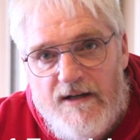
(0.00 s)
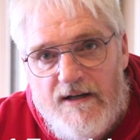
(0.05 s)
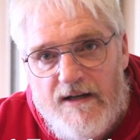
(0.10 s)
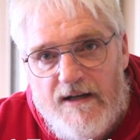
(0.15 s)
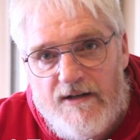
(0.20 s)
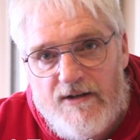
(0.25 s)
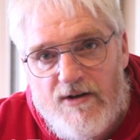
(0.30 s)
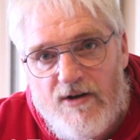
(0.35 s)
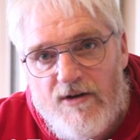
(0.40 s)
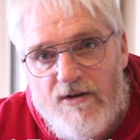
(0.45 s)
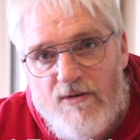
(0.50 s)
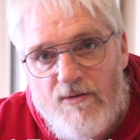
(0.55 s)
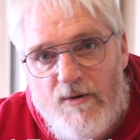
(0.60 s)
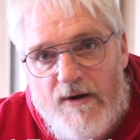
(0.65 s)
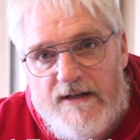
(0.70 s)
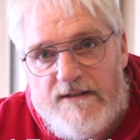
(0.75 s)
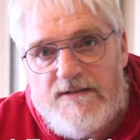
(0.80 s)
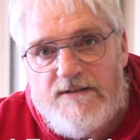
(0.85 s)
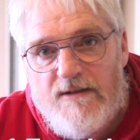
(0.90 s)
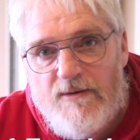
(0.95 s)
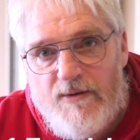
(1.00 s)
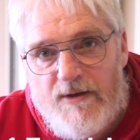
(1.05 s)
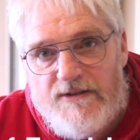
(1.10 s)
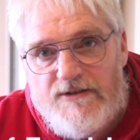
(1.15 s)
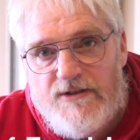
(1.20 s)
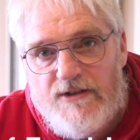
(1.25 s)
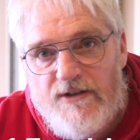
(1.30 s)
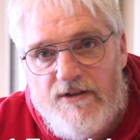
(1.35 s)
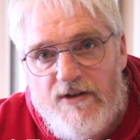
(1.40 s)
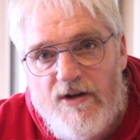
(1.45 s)
And Colonel West, I
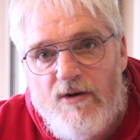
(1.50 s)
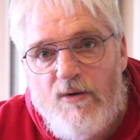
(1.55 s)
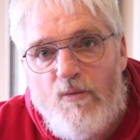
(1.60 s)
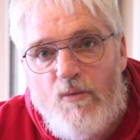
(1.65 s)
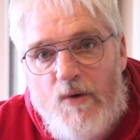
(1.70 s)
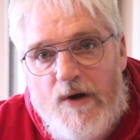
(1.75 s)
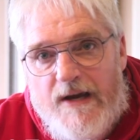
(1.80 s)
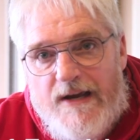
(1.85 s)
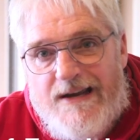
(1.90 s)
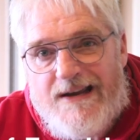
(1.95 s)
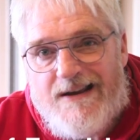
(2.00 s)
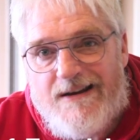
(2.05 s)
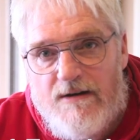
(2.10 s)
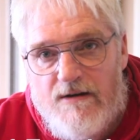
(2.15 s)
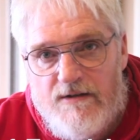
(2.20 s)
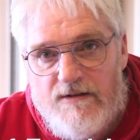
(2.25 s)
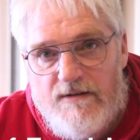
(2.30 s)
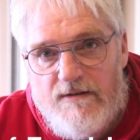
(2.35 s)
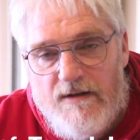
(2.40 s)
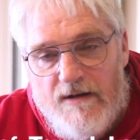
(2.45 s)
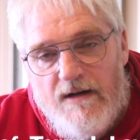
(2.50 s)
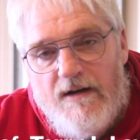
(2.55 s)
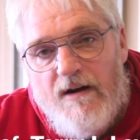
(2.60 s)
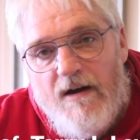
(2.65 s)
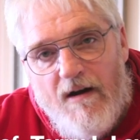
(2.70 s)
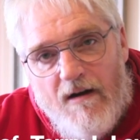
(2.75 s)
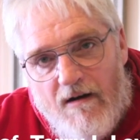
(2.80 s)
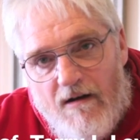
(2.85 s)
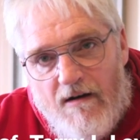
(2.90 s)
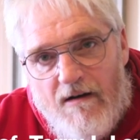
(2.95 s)
want you to know we here
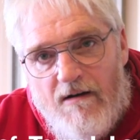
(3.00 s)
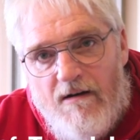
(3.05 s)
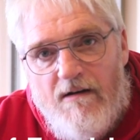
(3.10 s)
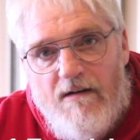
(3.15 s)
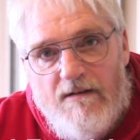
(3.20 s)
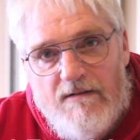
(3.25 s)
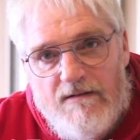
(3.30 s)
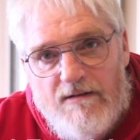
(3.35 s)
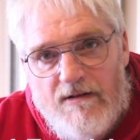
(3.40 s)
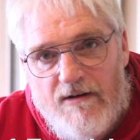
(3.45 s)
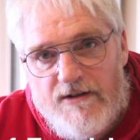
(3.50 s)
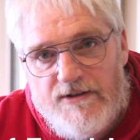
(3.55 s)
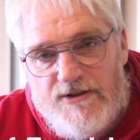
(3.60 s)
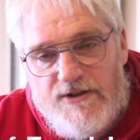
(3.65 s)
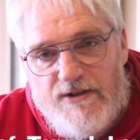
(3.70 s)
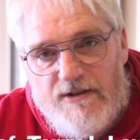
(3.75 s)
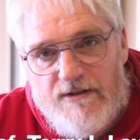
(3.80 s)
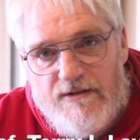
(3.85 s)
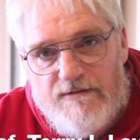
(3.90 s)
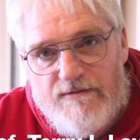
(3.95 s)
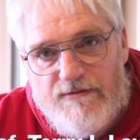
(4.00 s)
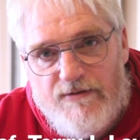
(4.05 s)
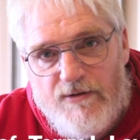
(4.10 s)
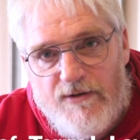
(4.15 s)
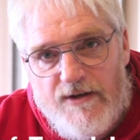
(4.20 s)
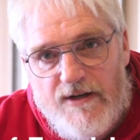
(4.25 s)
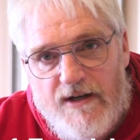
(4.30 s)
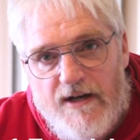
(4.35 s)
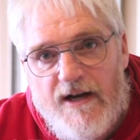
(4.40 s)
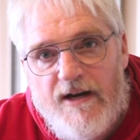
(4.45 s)
all are cheering
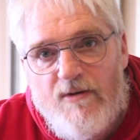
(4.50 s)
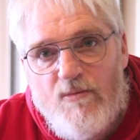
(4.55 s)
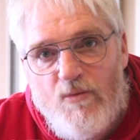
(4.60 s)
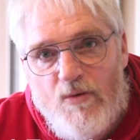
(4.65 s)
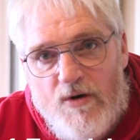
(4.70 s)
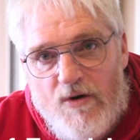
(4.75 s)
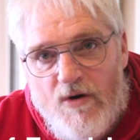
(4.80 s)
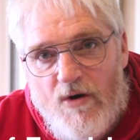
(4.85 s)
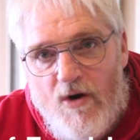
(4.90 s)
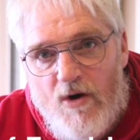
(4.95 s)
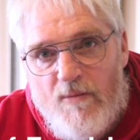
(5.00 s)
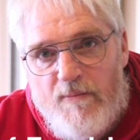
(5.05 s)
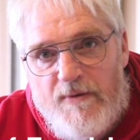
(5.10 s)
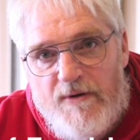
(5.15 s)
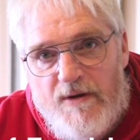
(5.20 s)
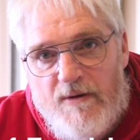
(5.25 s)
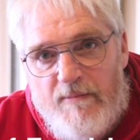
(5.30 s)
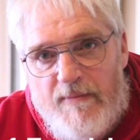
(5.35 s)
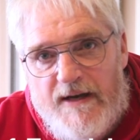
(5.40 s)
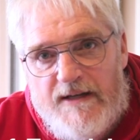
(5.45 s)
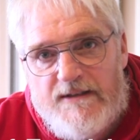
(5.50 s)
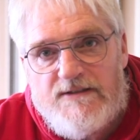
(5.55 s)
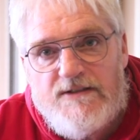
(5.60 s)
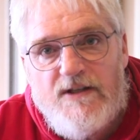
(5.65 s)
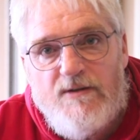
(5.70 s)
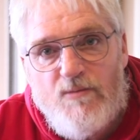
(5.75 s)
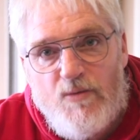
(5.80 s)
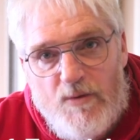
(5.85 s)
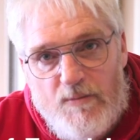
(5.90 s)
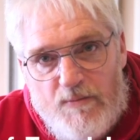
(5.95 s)
for you, and we're hoping the best
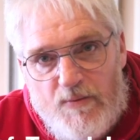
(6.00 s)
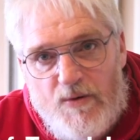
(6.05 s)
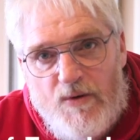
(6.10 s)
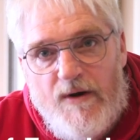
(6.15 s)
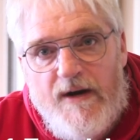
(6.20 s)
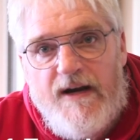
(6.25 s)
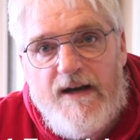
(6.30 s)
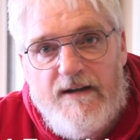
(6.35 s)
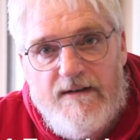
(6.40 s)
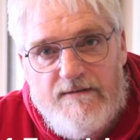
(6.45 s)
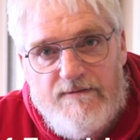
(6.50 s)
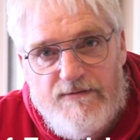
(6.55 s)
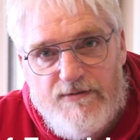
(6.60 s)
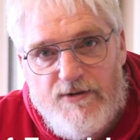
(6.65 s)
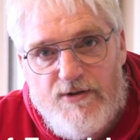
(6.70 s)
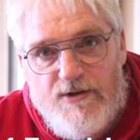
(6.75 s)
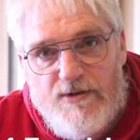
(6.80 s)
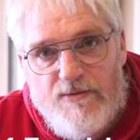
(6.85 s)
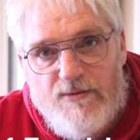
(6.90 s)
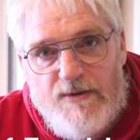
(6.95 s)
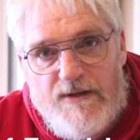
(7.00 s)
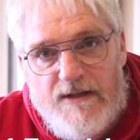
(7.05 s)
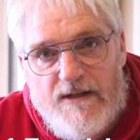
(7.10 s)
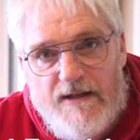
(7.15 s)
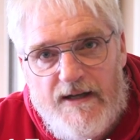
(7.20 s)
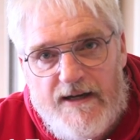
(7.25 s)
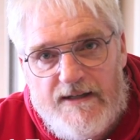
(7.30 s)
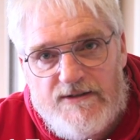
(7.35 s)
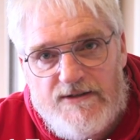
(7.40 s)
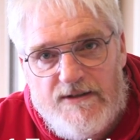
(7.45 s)
and we're praying for your
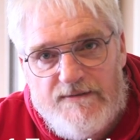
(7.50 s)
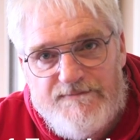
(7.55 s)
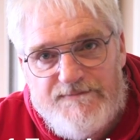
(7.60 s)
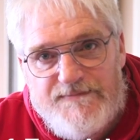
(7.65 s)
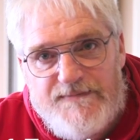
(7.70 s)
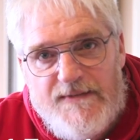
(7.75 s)
reelection.